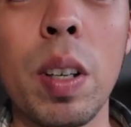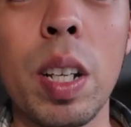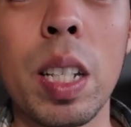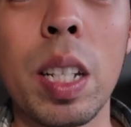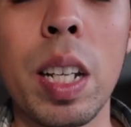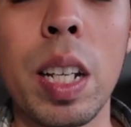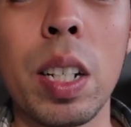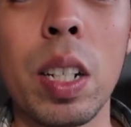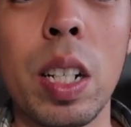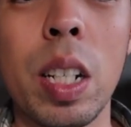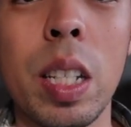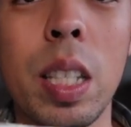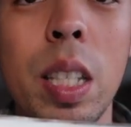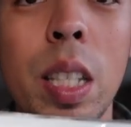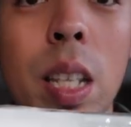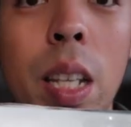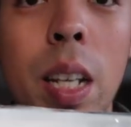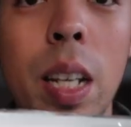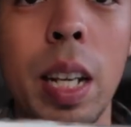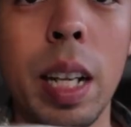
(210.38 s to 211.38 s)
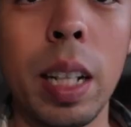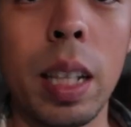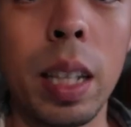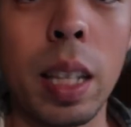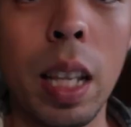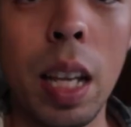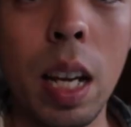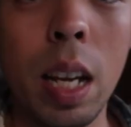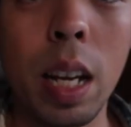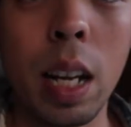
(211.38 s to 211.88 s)
You guys can actually see it like
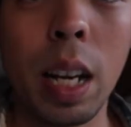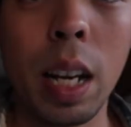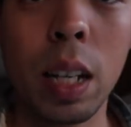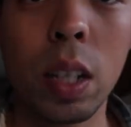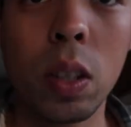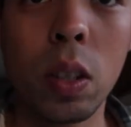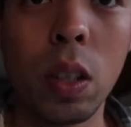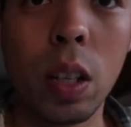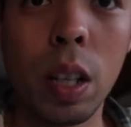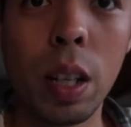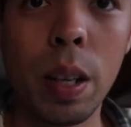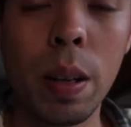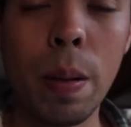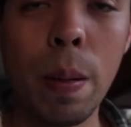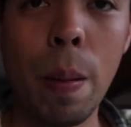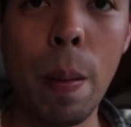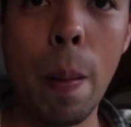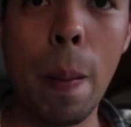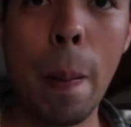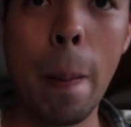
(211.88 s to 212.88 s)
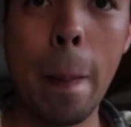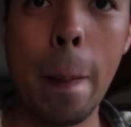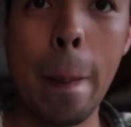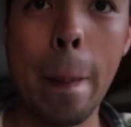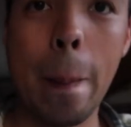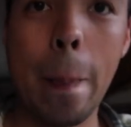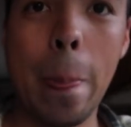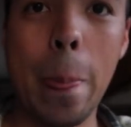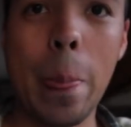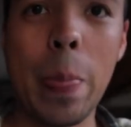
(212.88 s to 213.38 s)
that, actually.
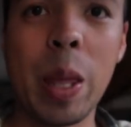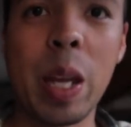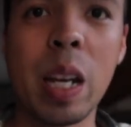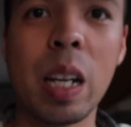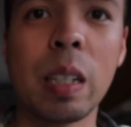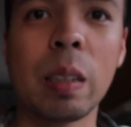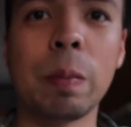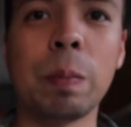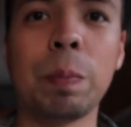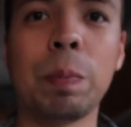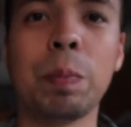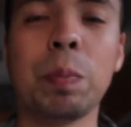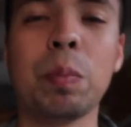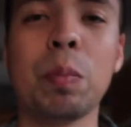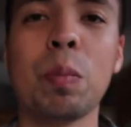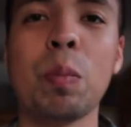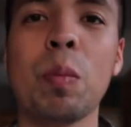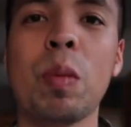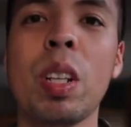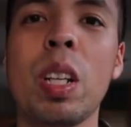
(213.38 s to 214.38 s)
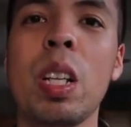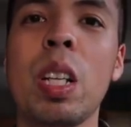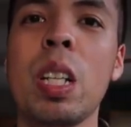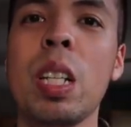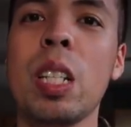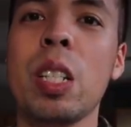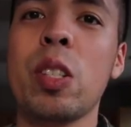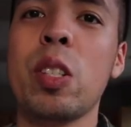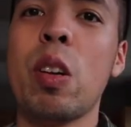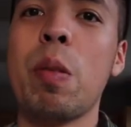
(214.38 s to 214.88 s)
Yeah.
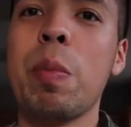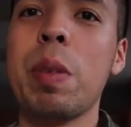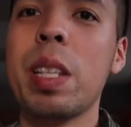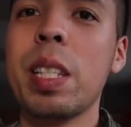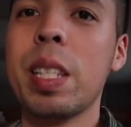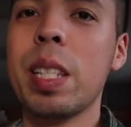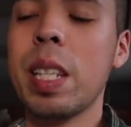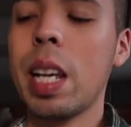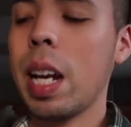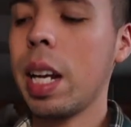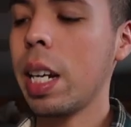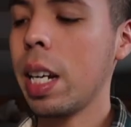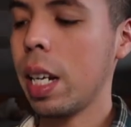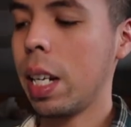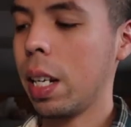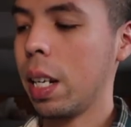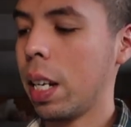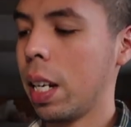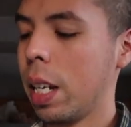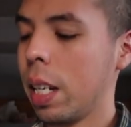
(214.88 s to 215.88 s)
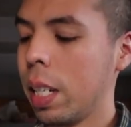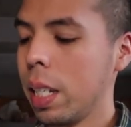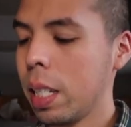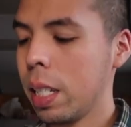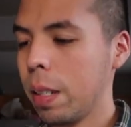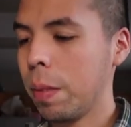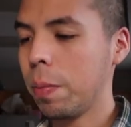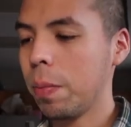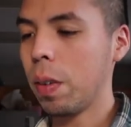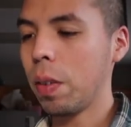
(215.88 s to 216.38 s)
So I'm excited, you guys.
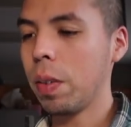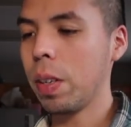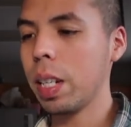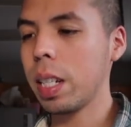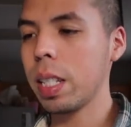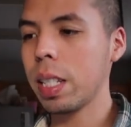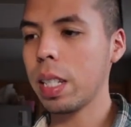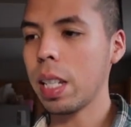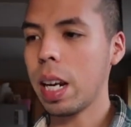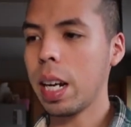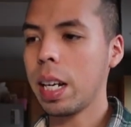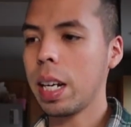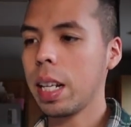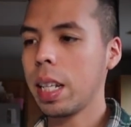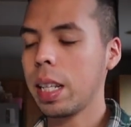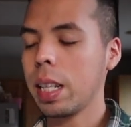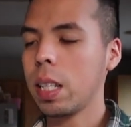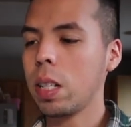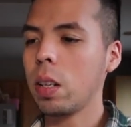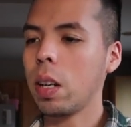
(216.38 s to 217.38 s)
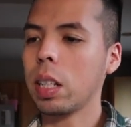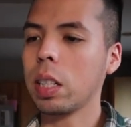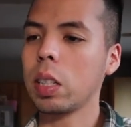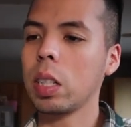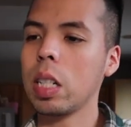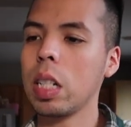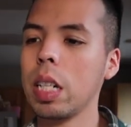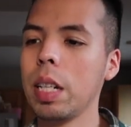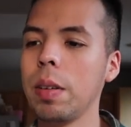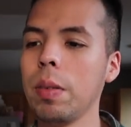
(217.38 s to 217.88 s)
I'm very excited to
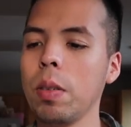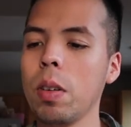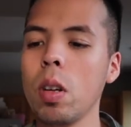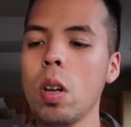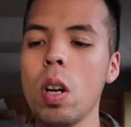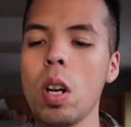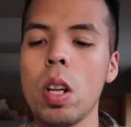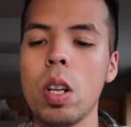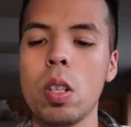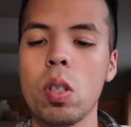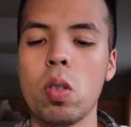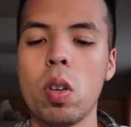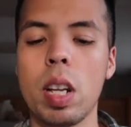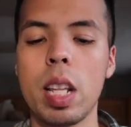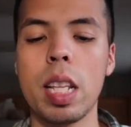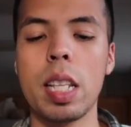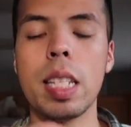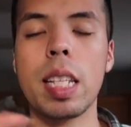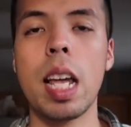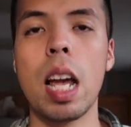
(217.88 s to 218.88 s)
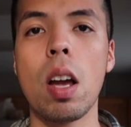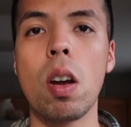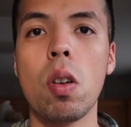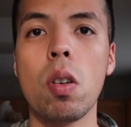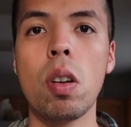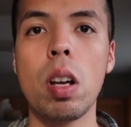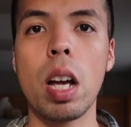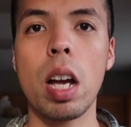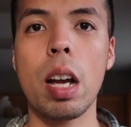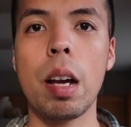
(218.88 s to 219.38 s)
actually try this
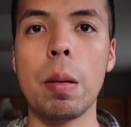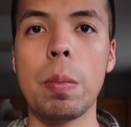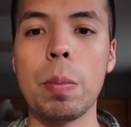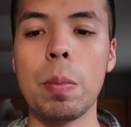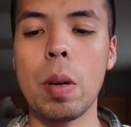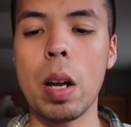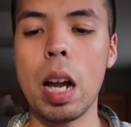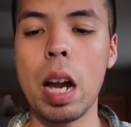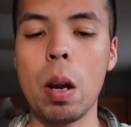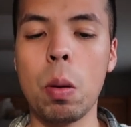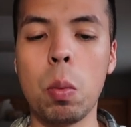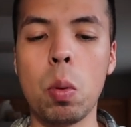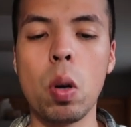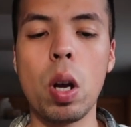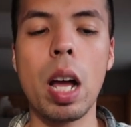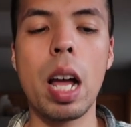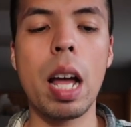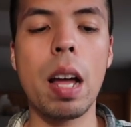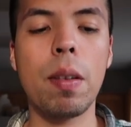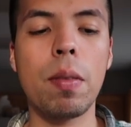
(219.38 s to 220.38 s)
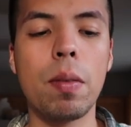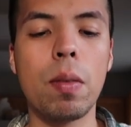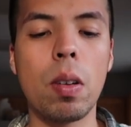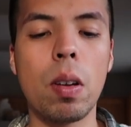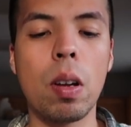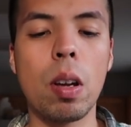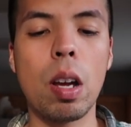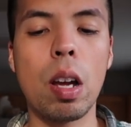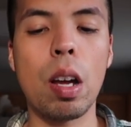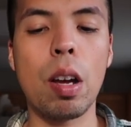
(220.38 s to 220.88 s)
out. I will have
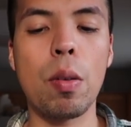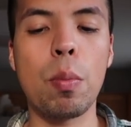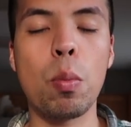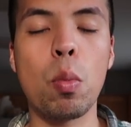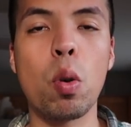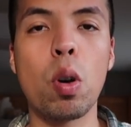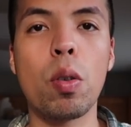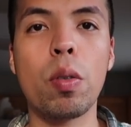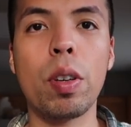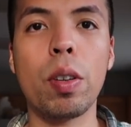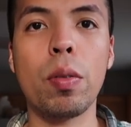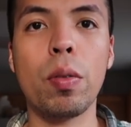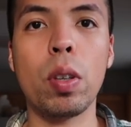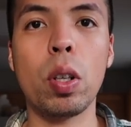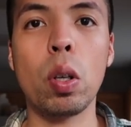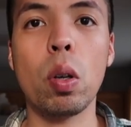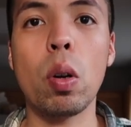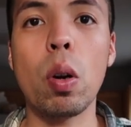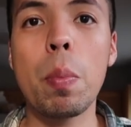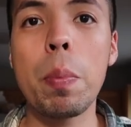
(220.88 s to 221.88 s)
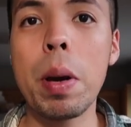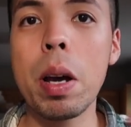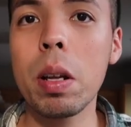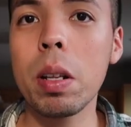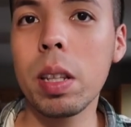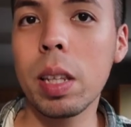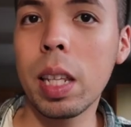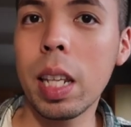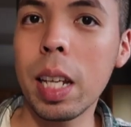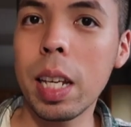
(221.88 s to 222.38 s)
a more review
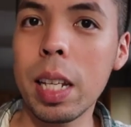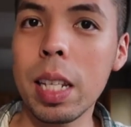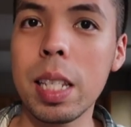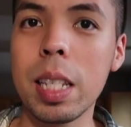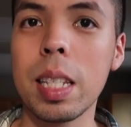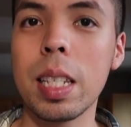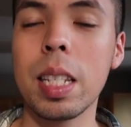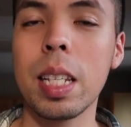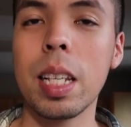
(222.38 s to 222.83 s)
about this.